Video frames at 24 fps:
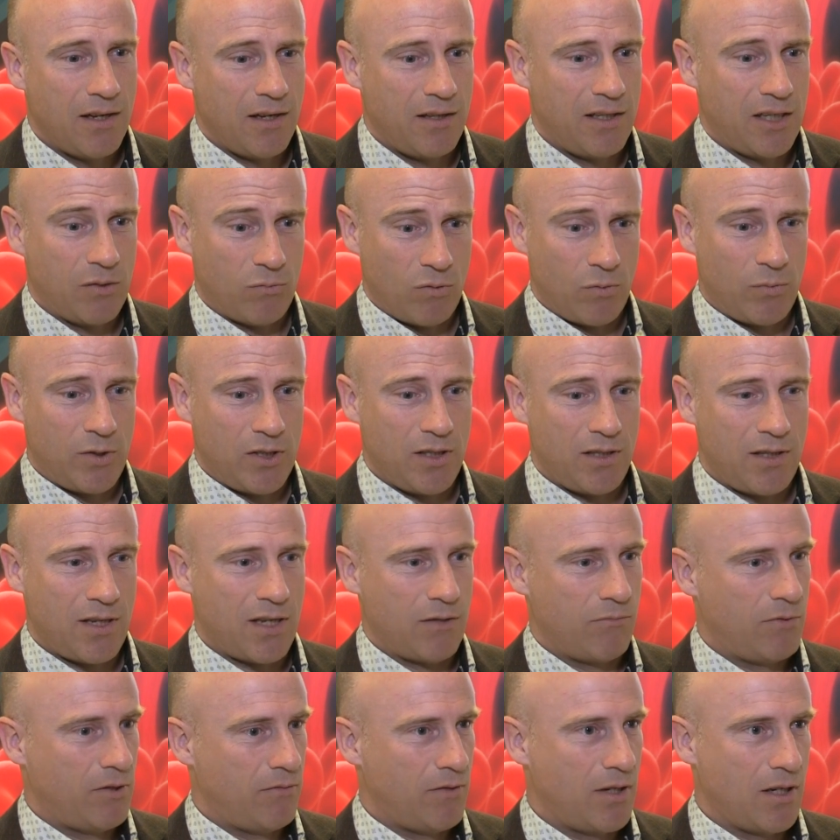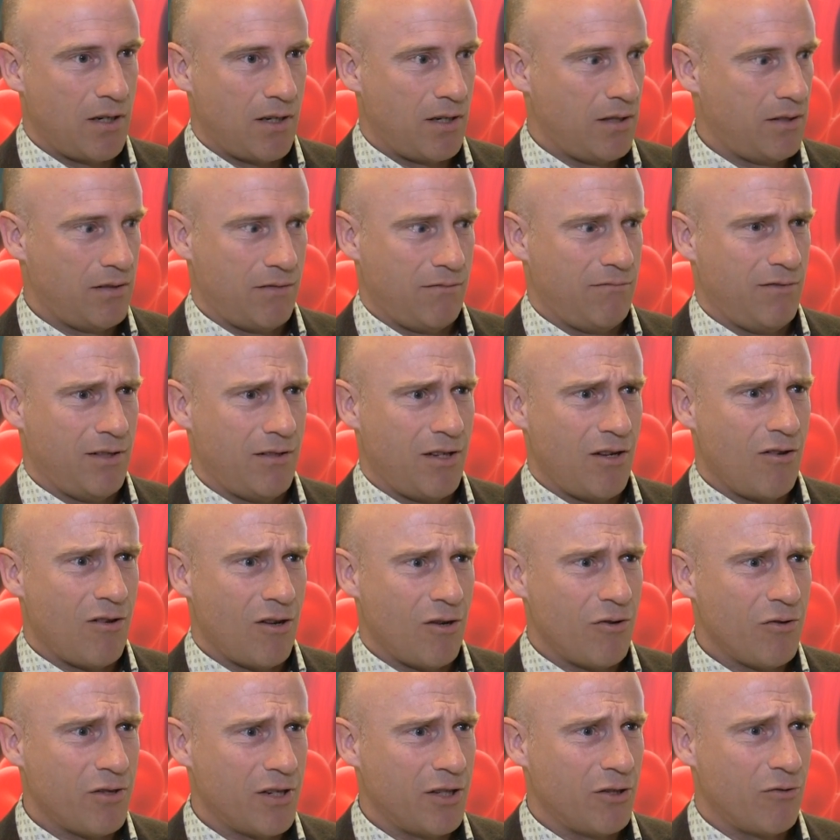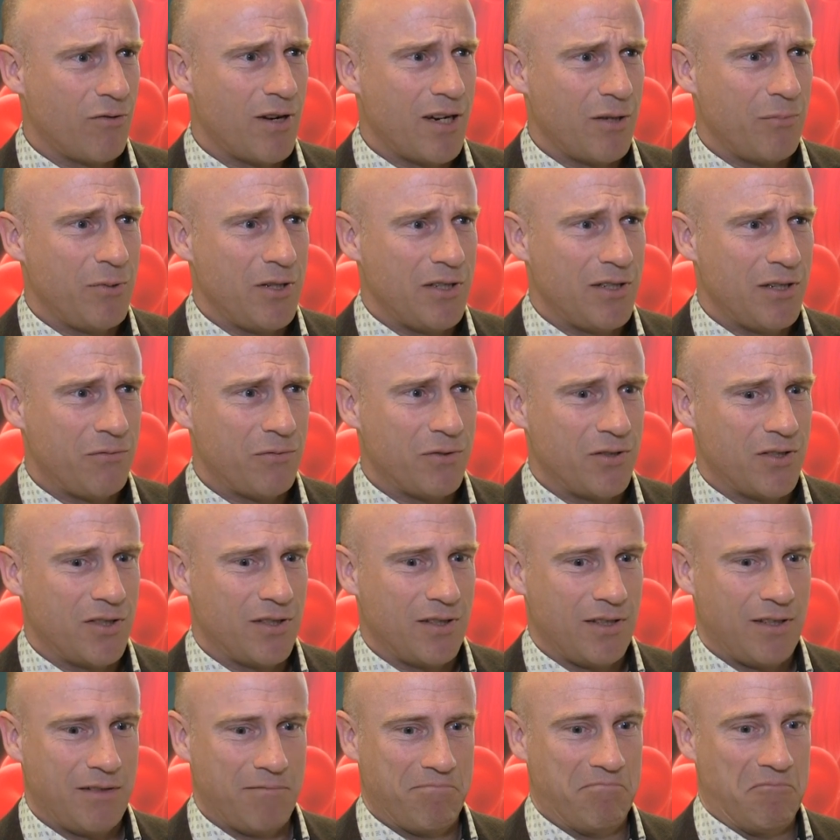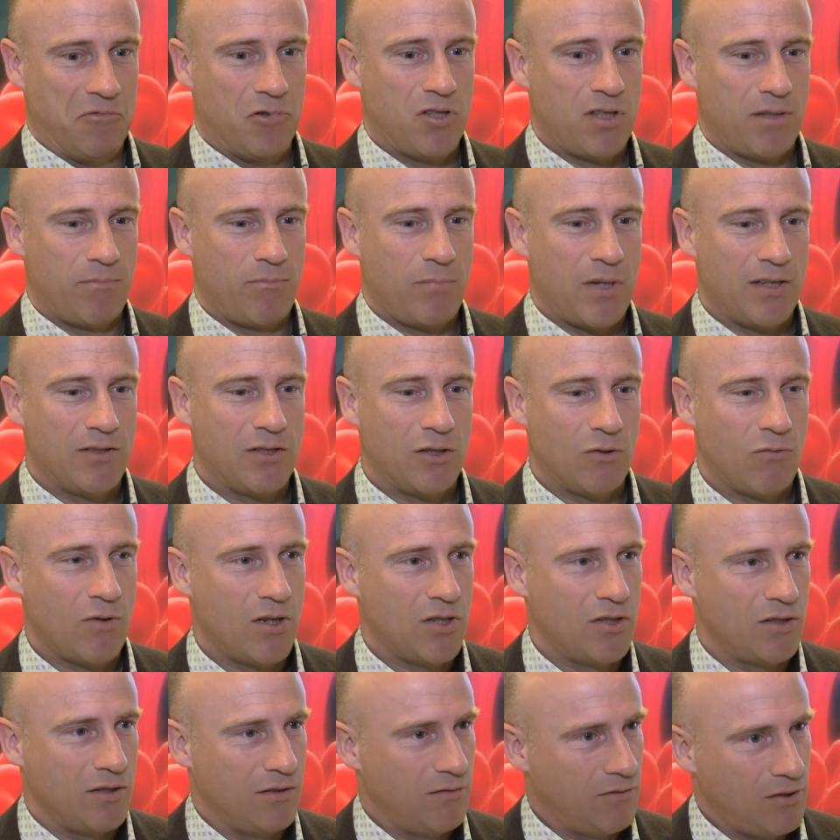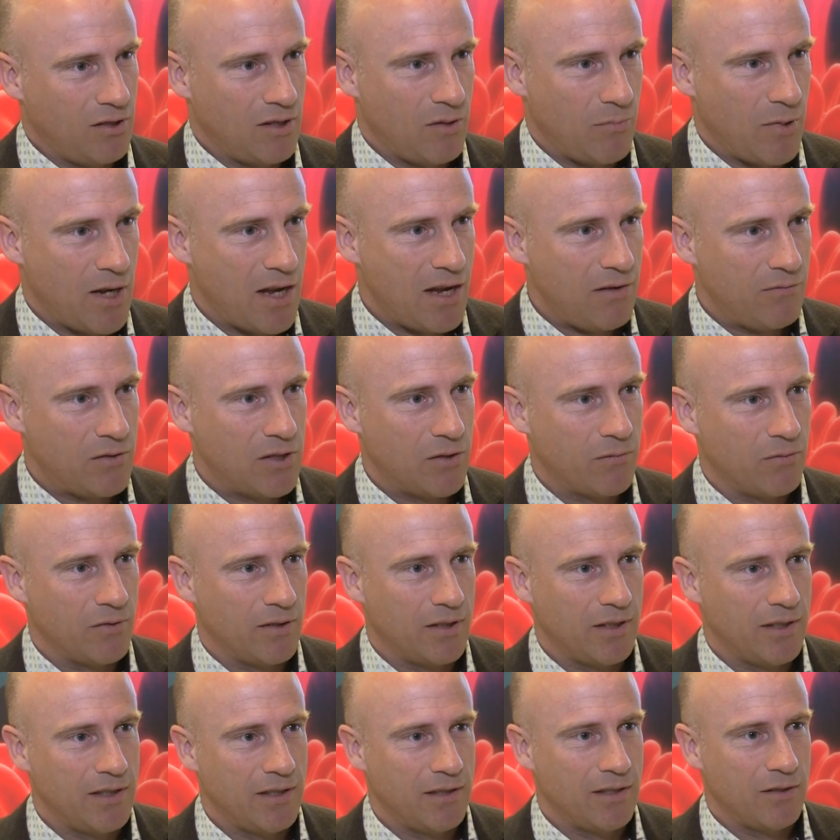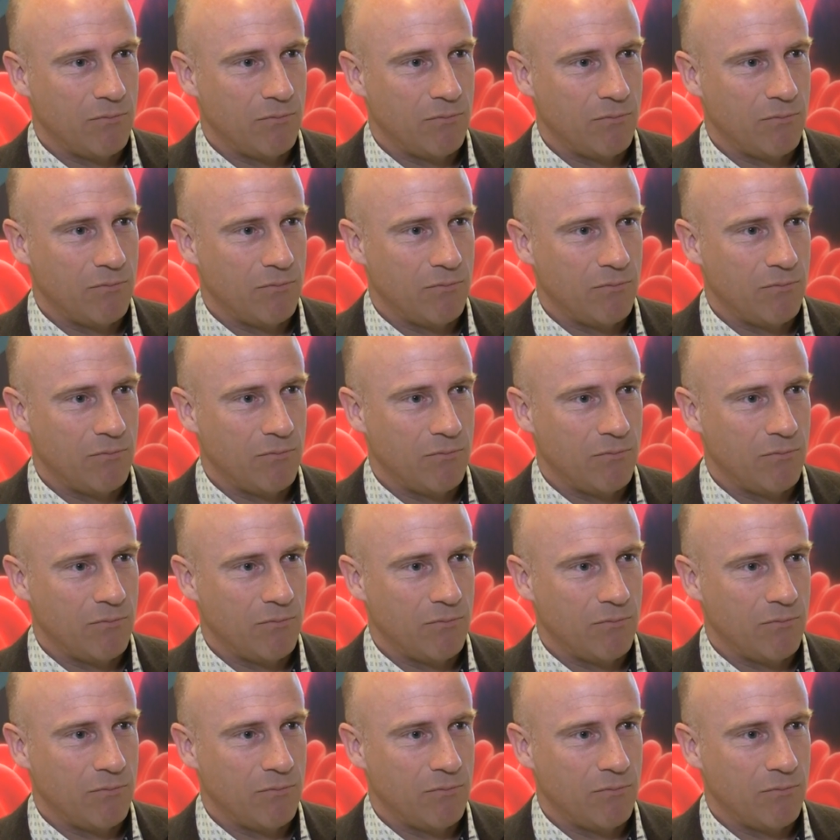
And then when we did that, we realized oh, they all look incredibly different, and, which begs the question do they behave differently?